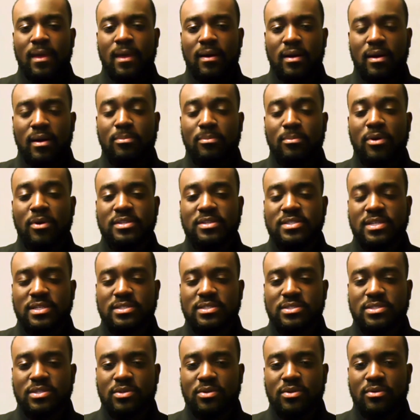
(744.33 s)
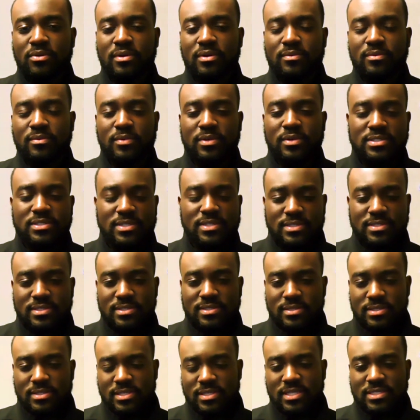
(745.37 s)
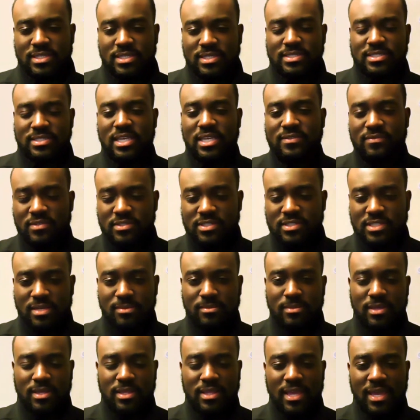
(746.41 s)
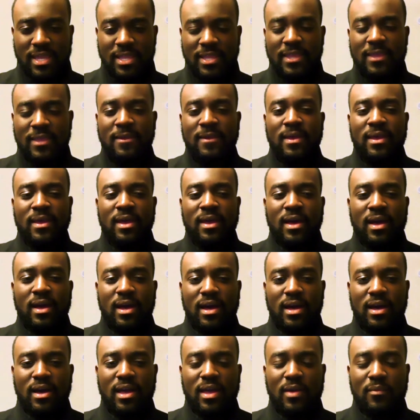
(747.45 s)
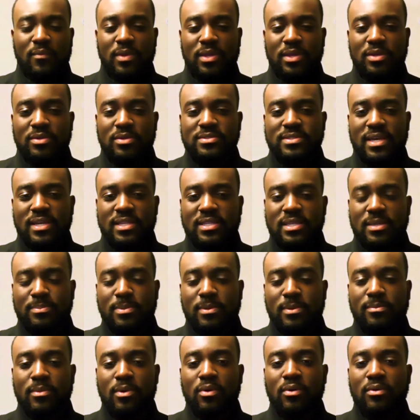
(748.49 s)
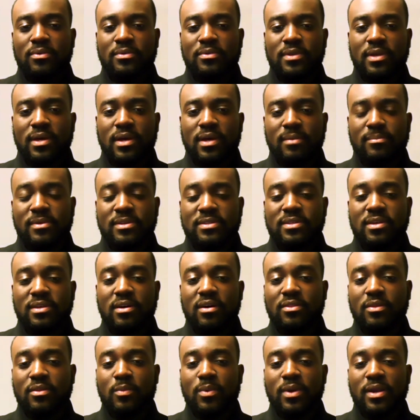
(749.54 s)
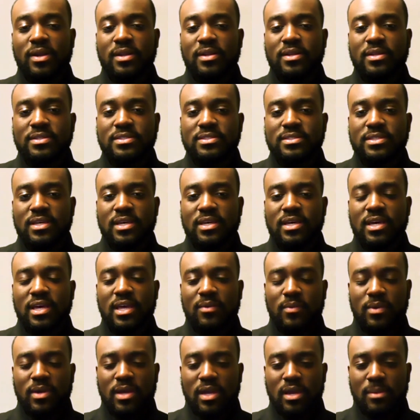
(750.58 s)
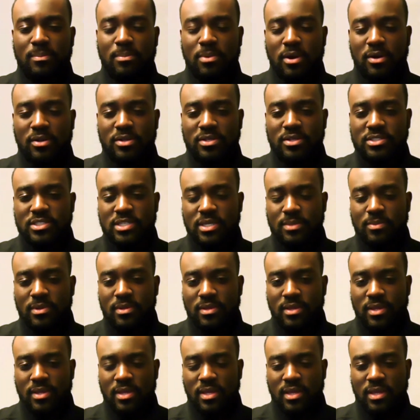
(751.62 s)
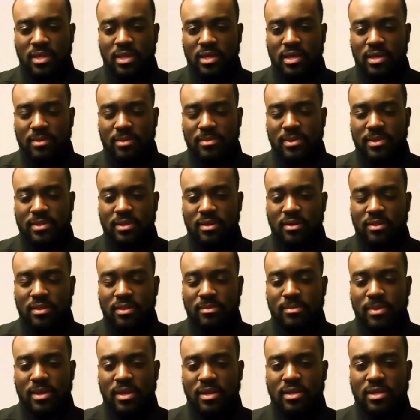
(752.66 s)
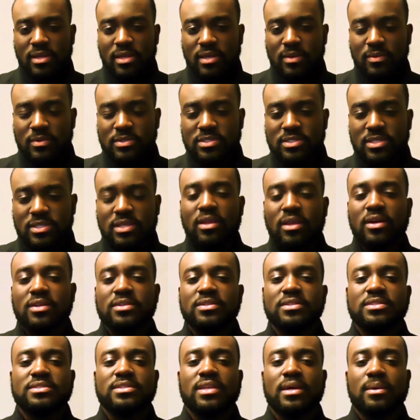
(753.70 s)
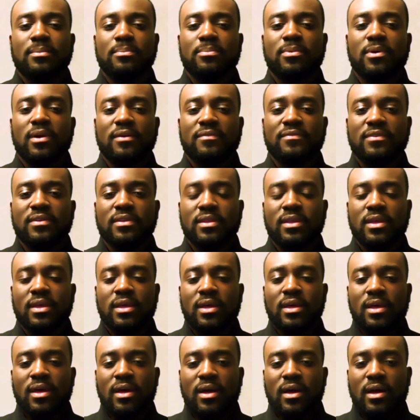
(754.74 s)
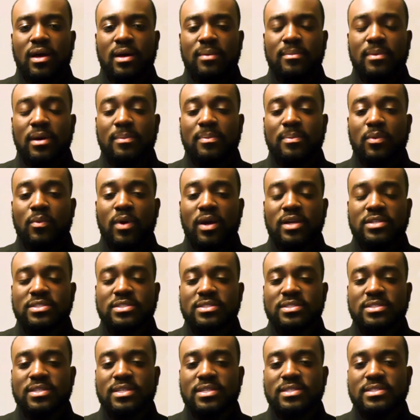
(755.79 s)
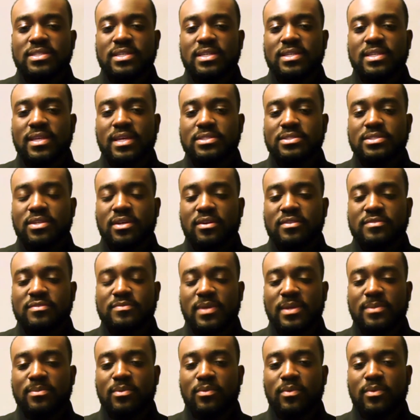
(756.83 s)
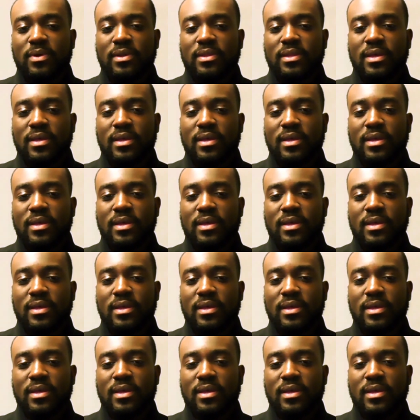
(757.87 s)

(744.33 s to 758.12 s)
Bronte and Senior, which just essentially stands for gentleman and lady. And we use that to promote mental health awareness. And we got a partnership with Mental Health America, which is the largest nonprofit up in Washington, D.C., that serves people with